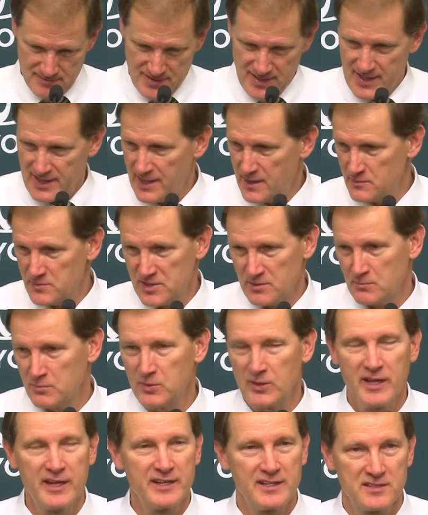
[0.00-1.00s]
he comes and
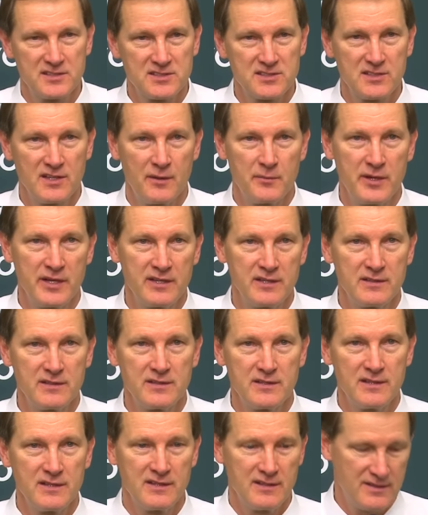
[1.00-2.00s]
plays. I mean
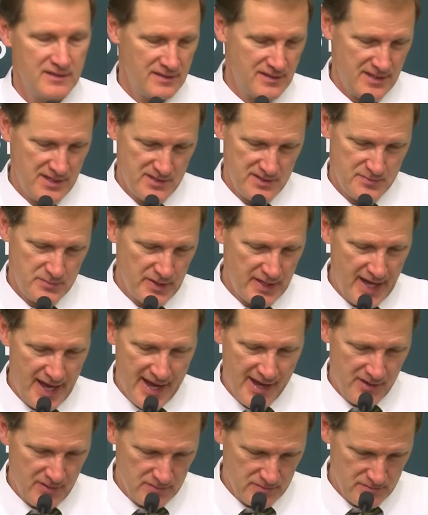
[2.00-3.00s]
he's been
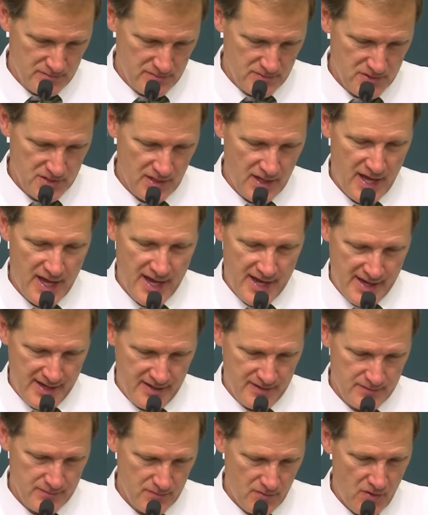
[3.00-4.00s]
out
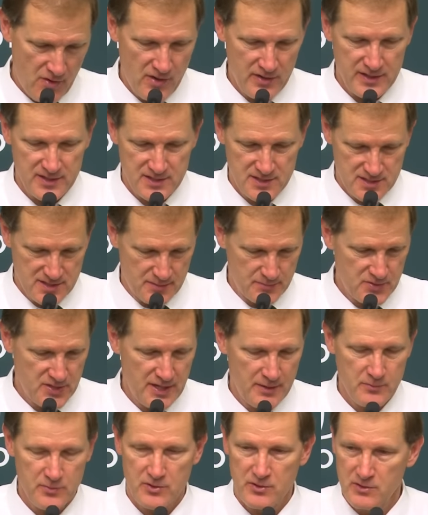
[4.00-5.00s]
July, August,
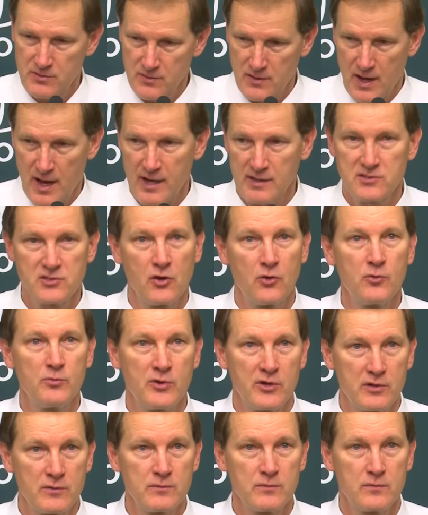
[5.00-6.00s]
September,
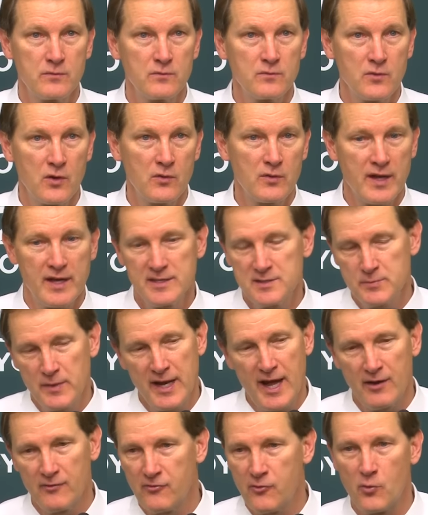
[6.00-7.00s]
October. Okay, he's
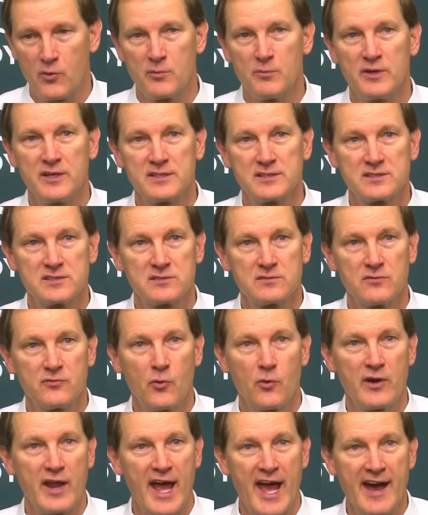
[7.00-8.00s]
been out four months,
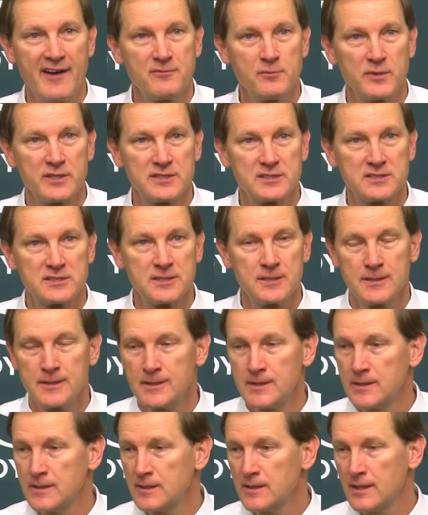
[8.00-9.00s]
four and a half months.
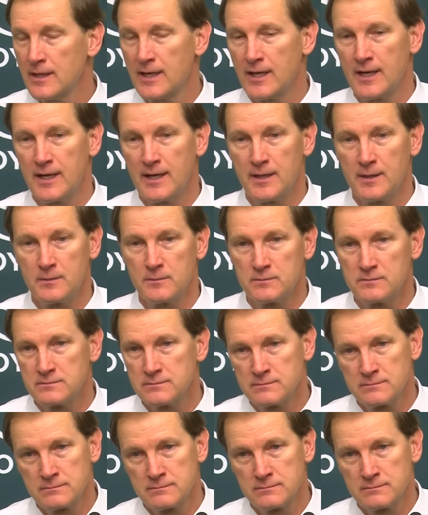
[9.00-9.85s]
Um,